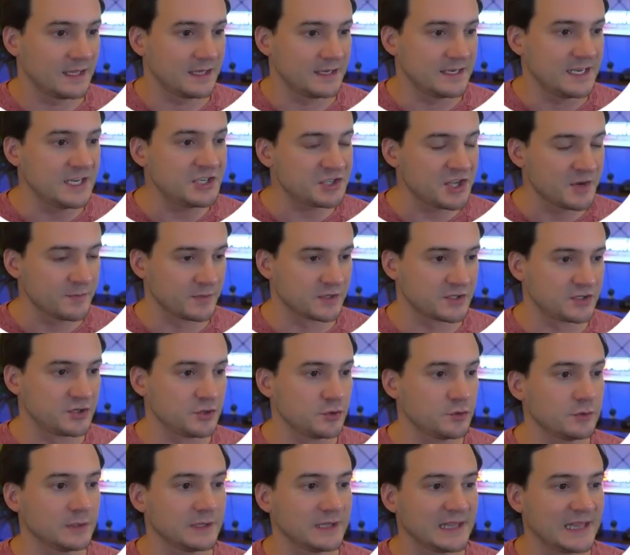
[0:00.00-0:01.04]
Niche number
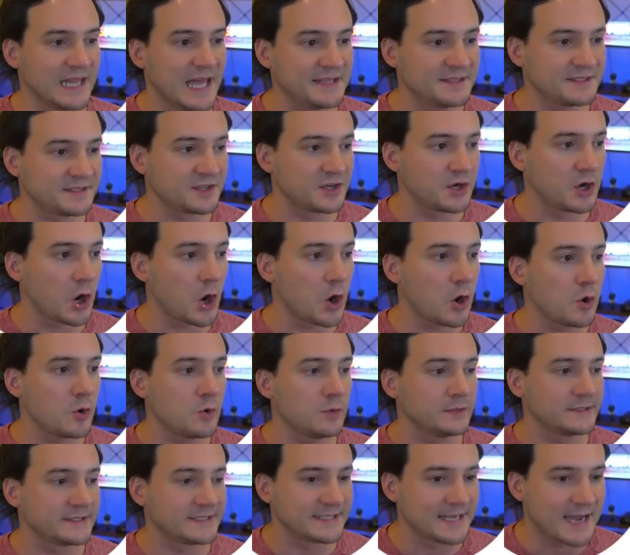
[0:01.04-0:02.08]
2, Let's
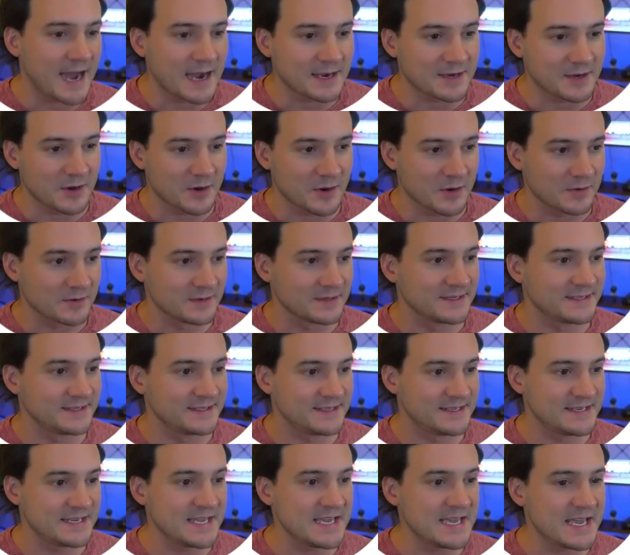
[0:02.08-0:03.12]
Go Taco,
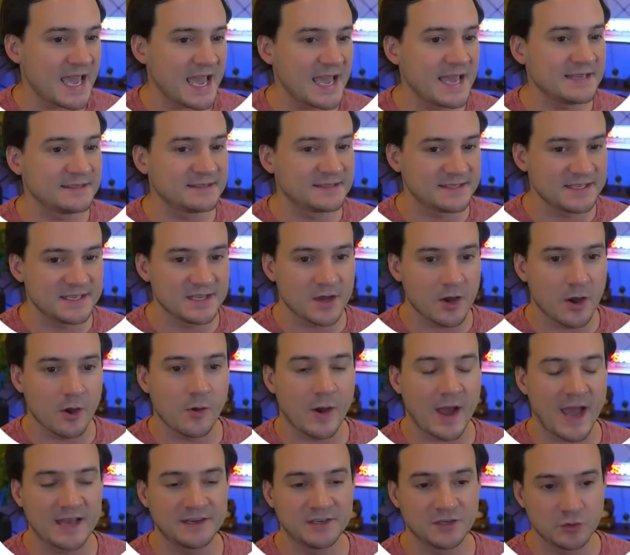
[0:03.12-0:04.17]
TACO.
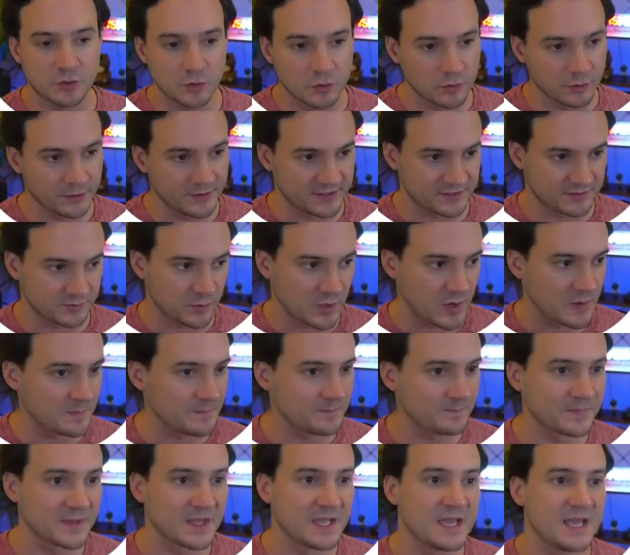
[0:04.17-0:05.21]
I had to Google this
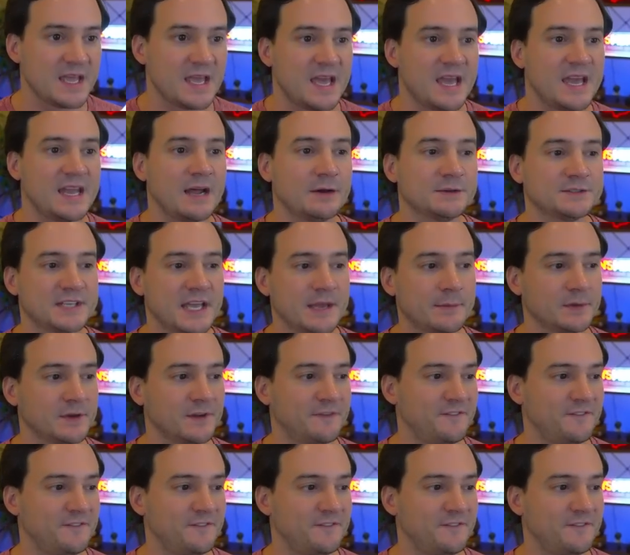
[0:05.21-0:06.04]
one, and I was able to